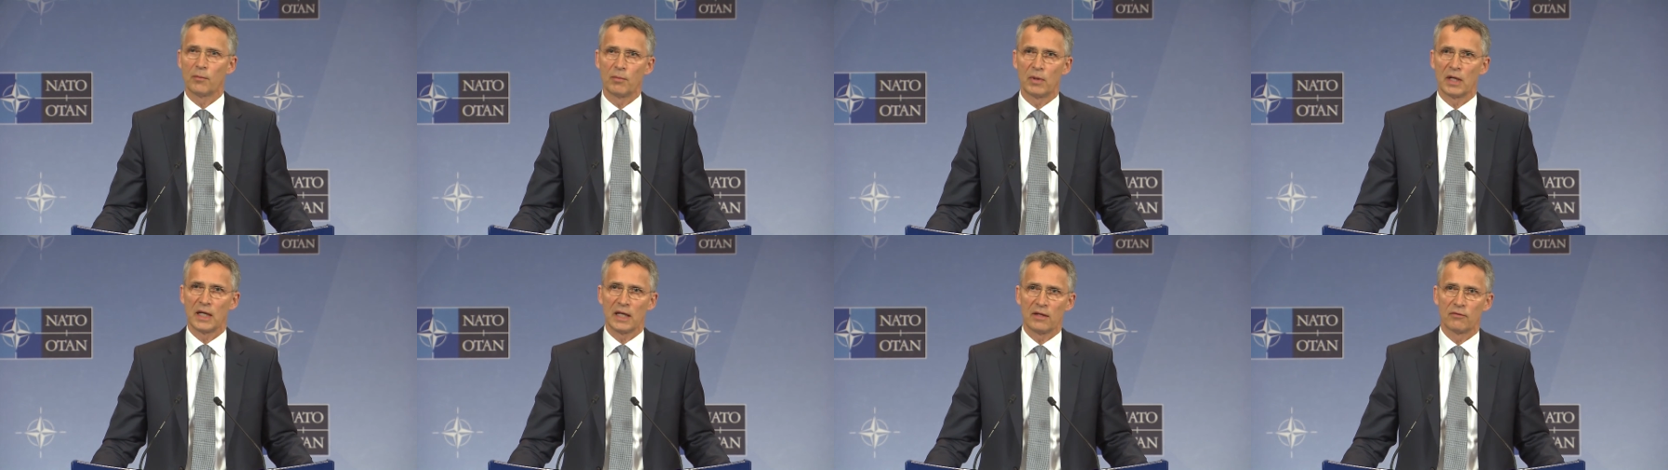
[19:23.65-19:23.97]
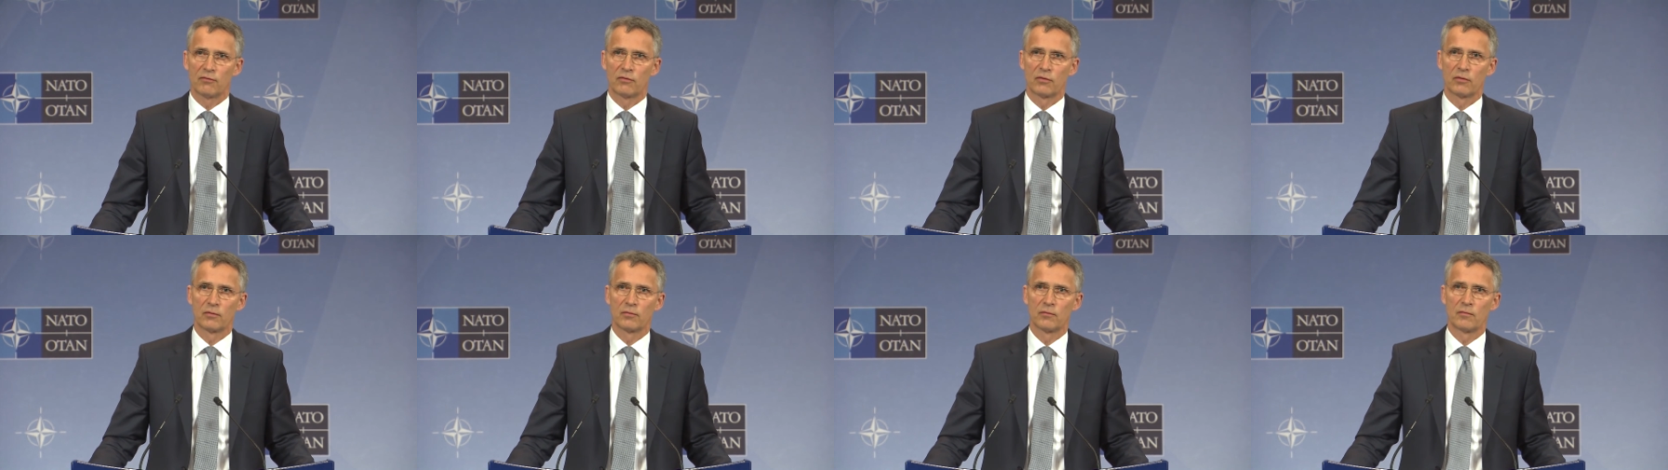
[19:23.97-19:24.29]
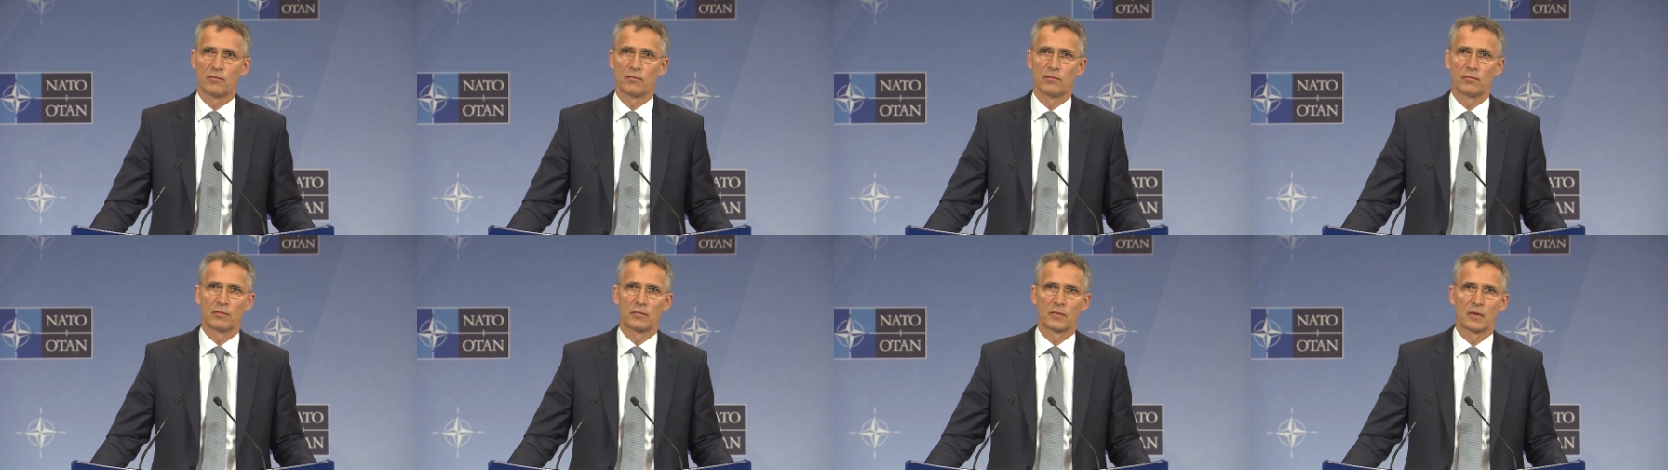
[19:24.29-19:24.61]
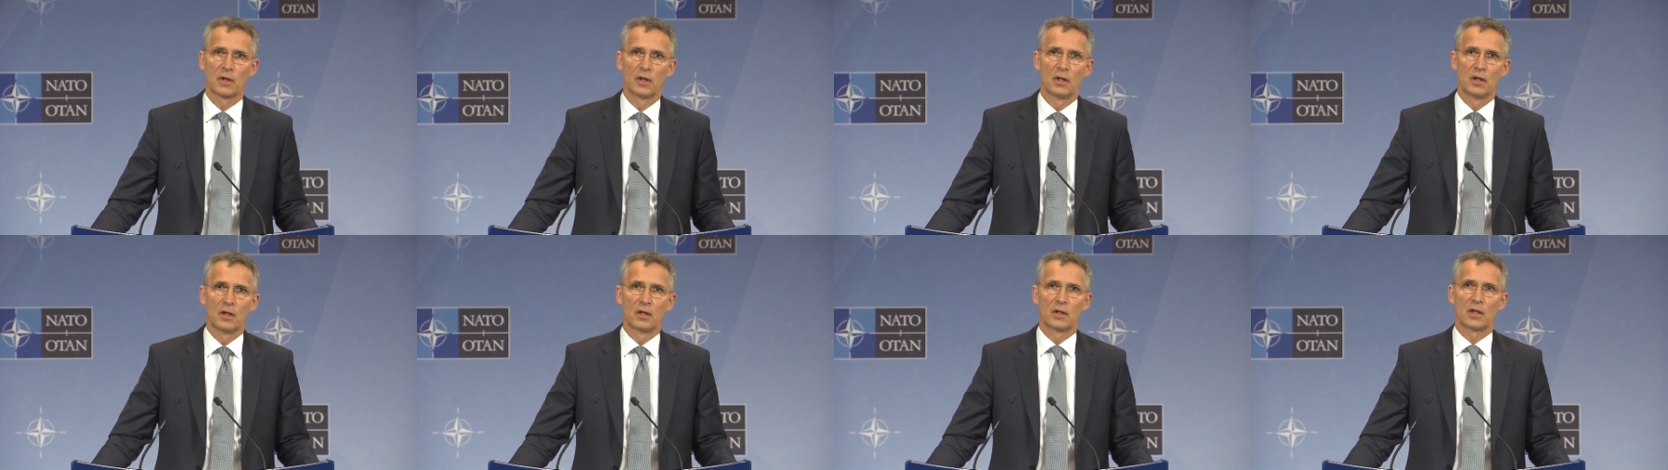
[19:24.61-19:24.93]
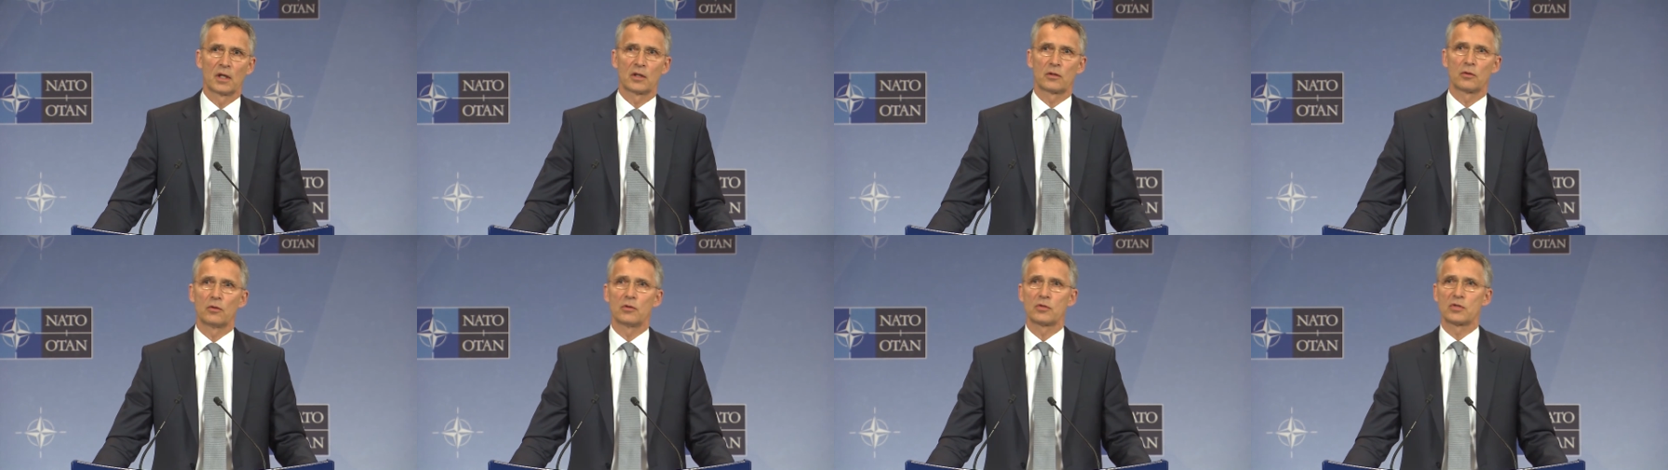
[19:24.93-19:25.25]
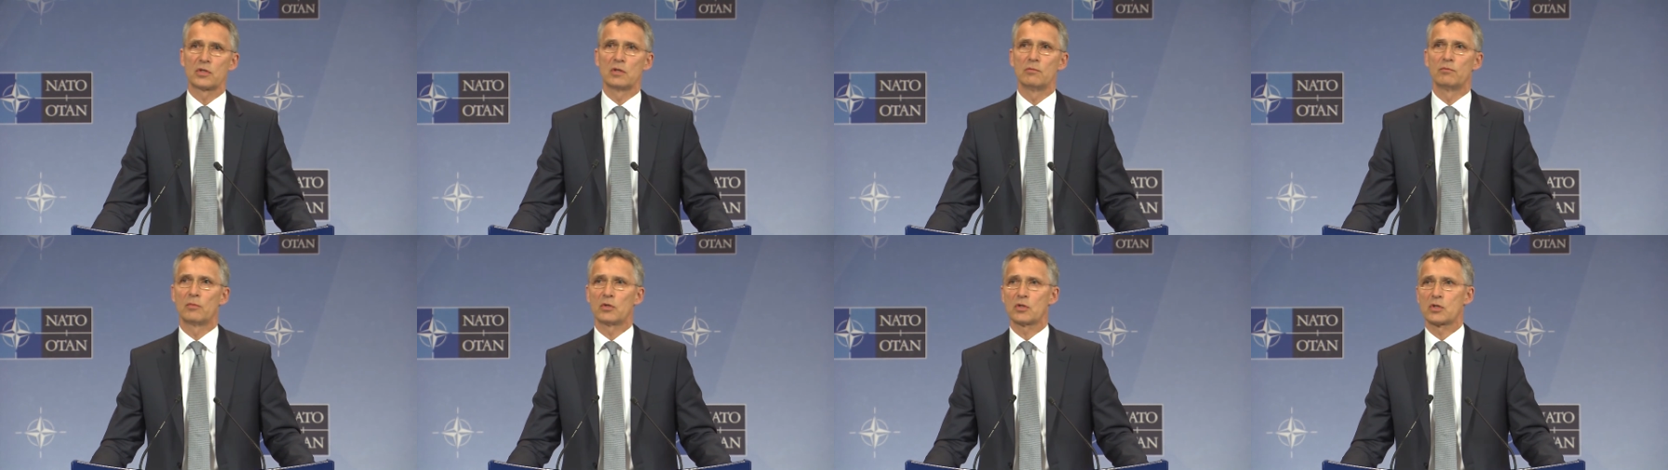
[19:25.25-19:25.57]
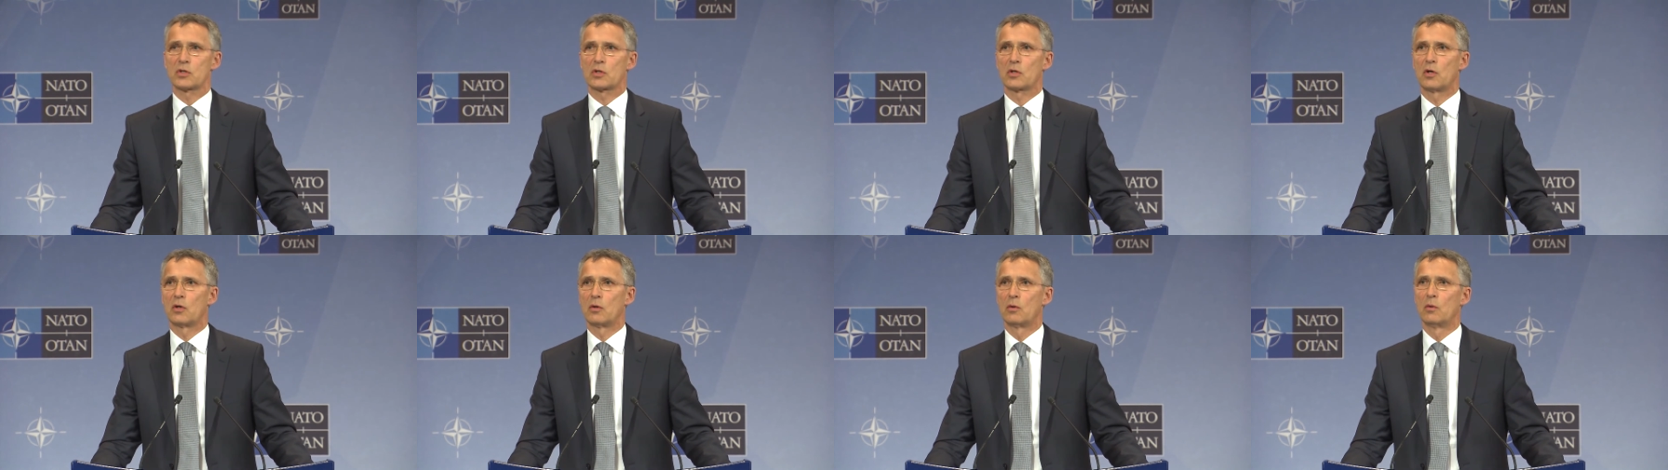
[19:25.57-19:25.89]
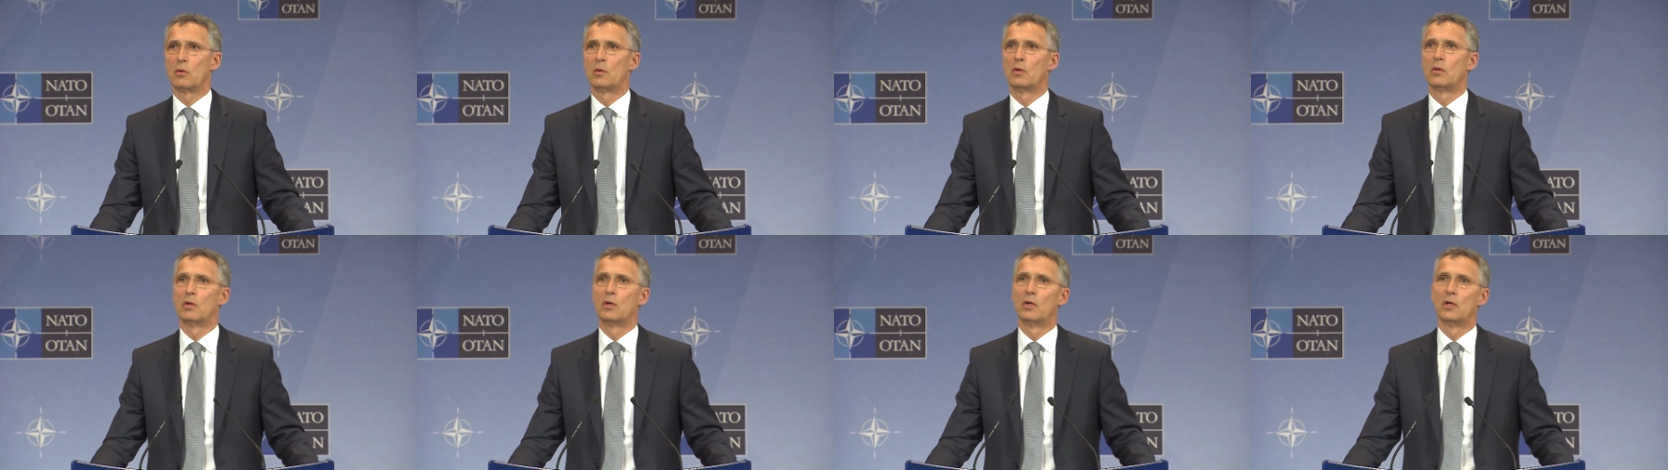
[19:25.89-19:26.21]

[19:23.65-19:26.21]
believe that also in Moscow,